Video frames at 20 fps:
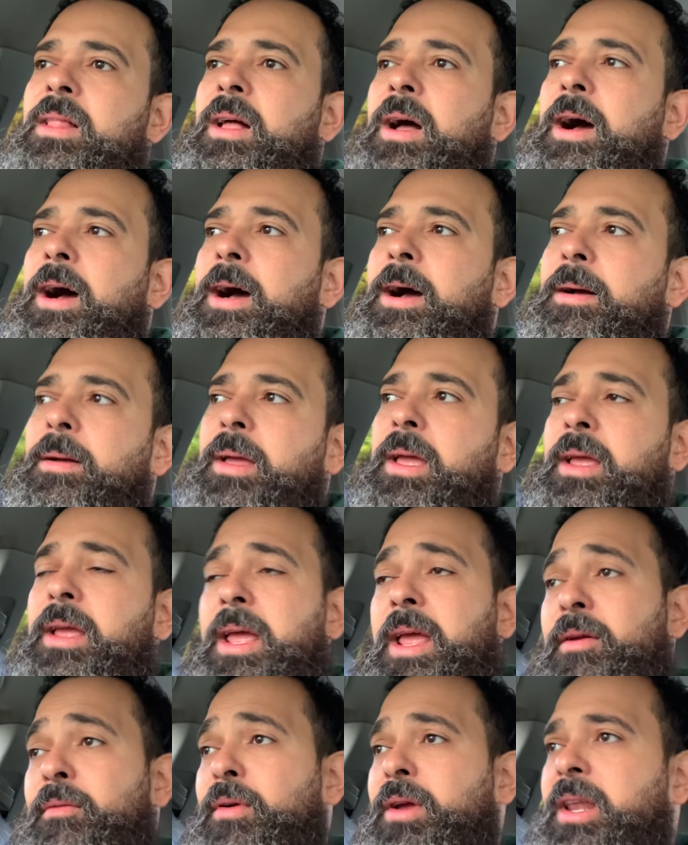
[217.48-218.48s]
uh,
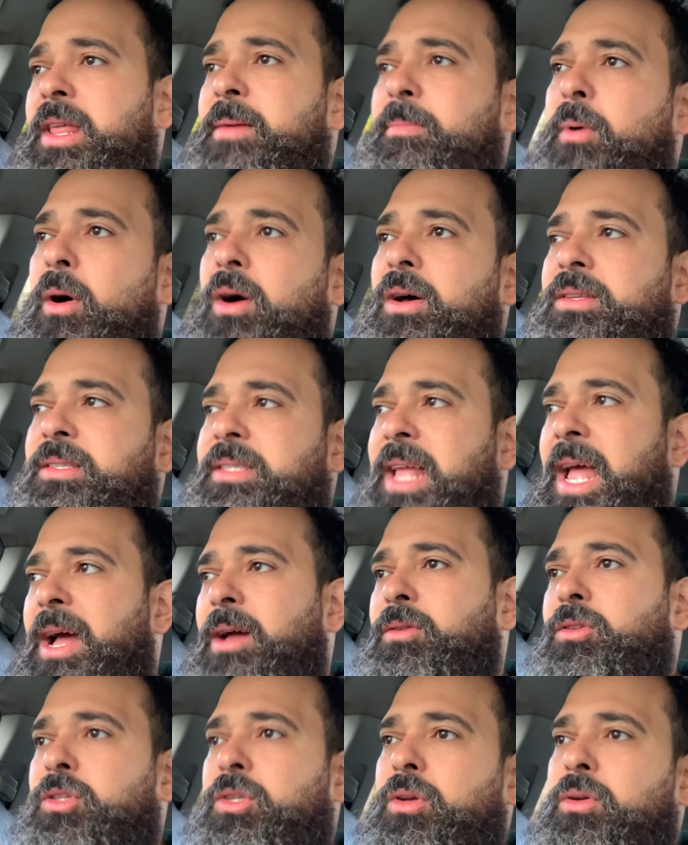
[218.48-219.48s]
it, it, really boils
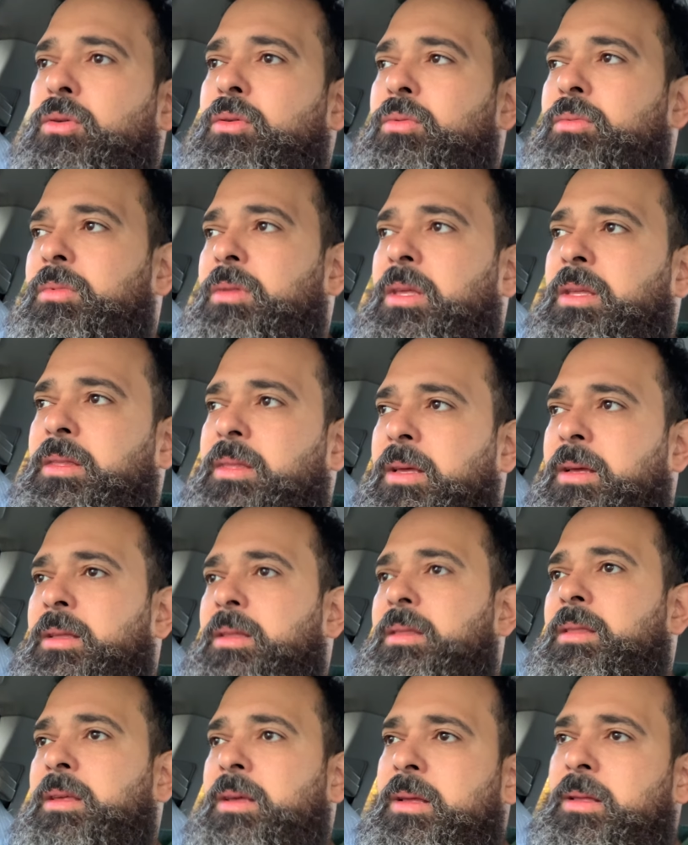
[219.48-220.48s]
down to the,
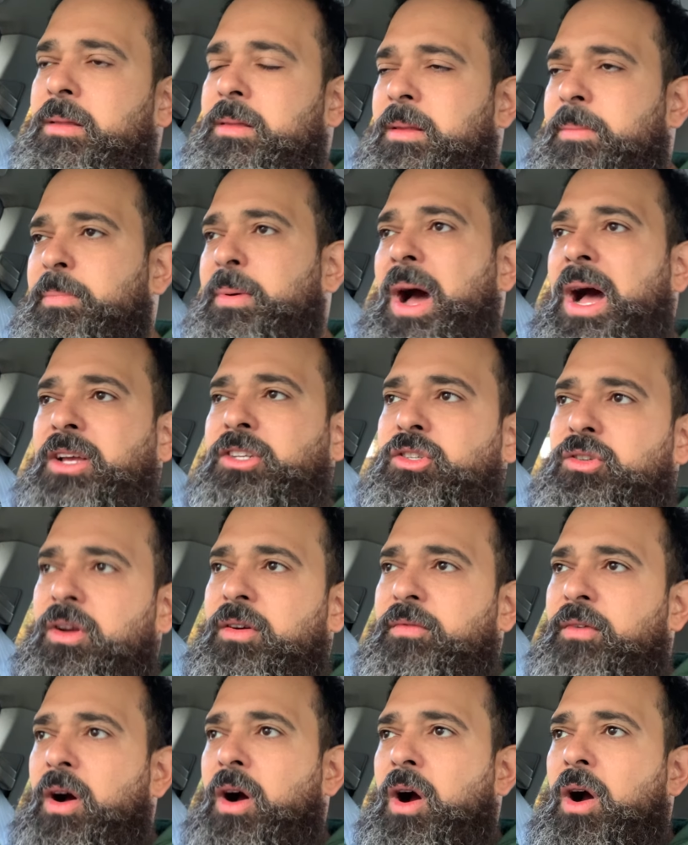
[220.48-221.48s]
the, the, the, posture
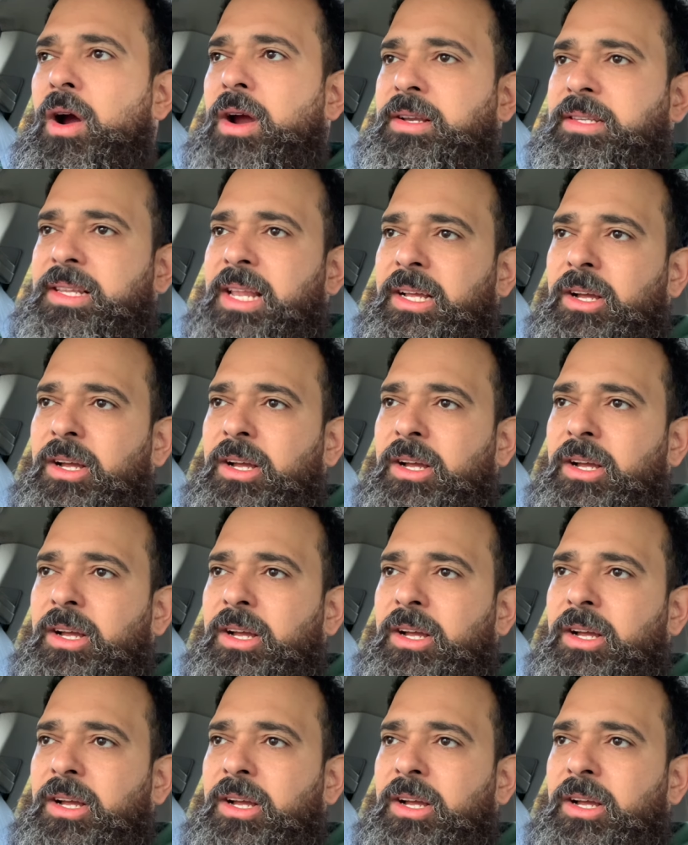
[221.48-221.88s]
of our hearts.